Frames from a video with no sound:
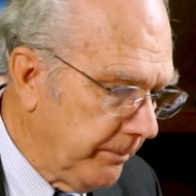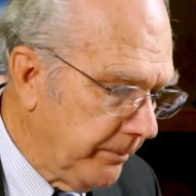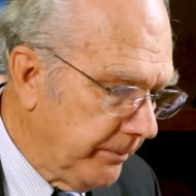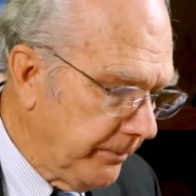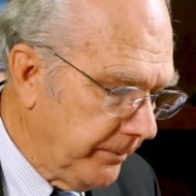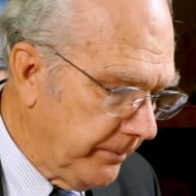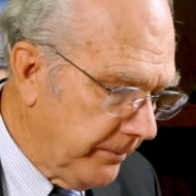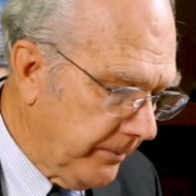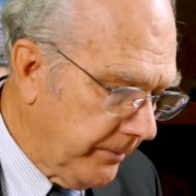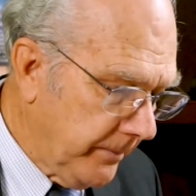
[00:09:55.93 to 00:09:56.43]

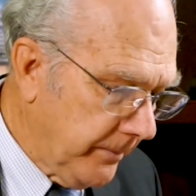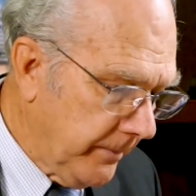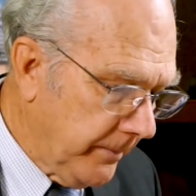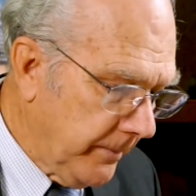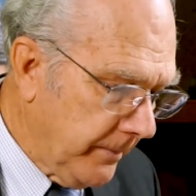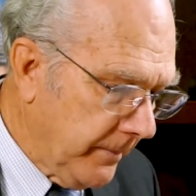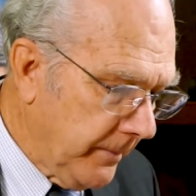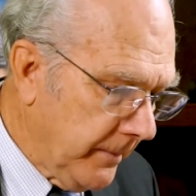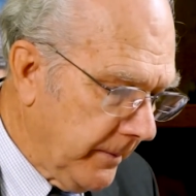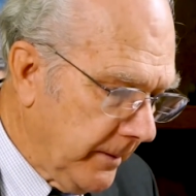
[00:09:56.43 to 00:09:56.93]

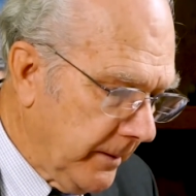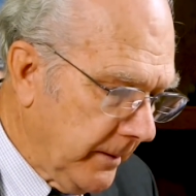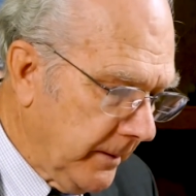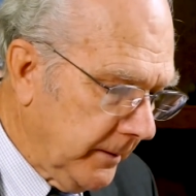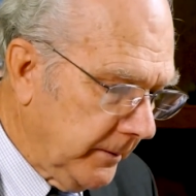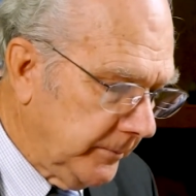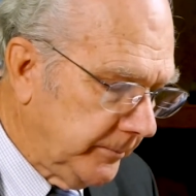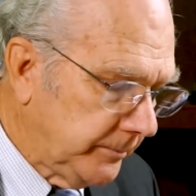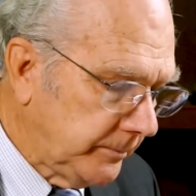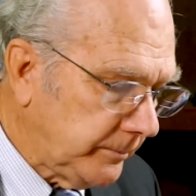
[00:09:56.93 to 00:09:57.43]

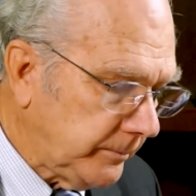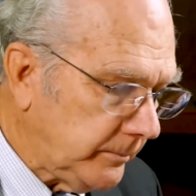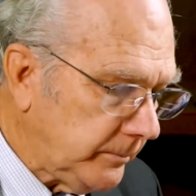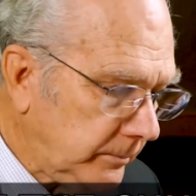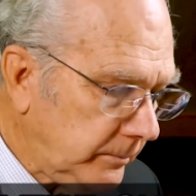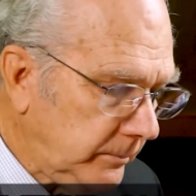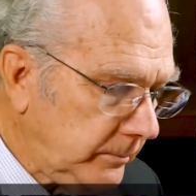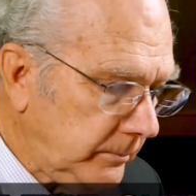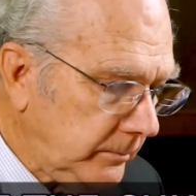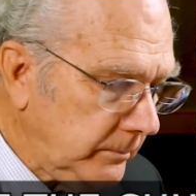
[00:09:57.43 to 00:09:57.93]

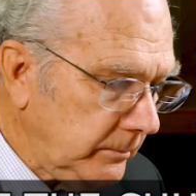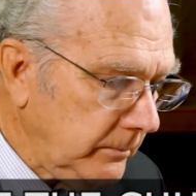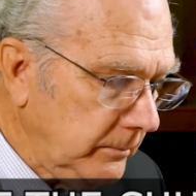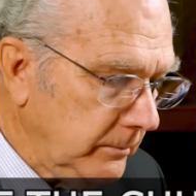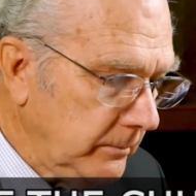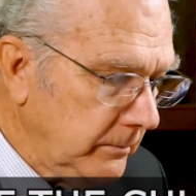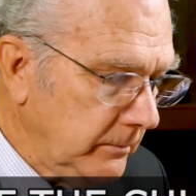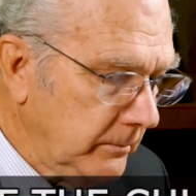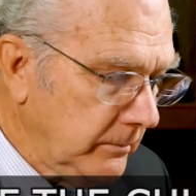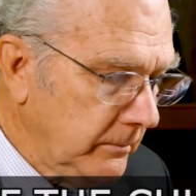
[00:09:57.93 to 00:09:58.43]

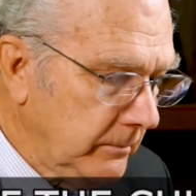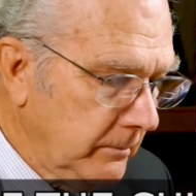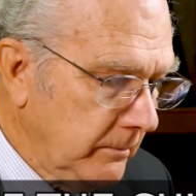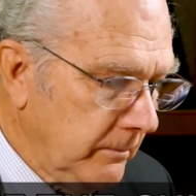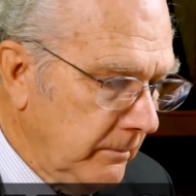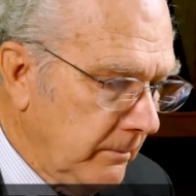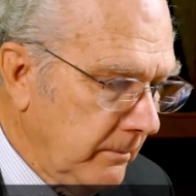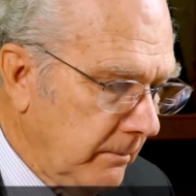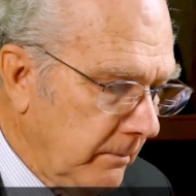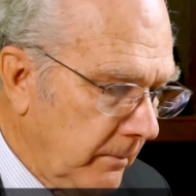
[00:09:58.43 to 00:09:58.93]

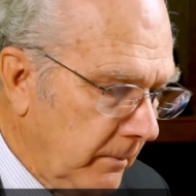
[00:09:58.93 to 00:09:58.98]
[no speech]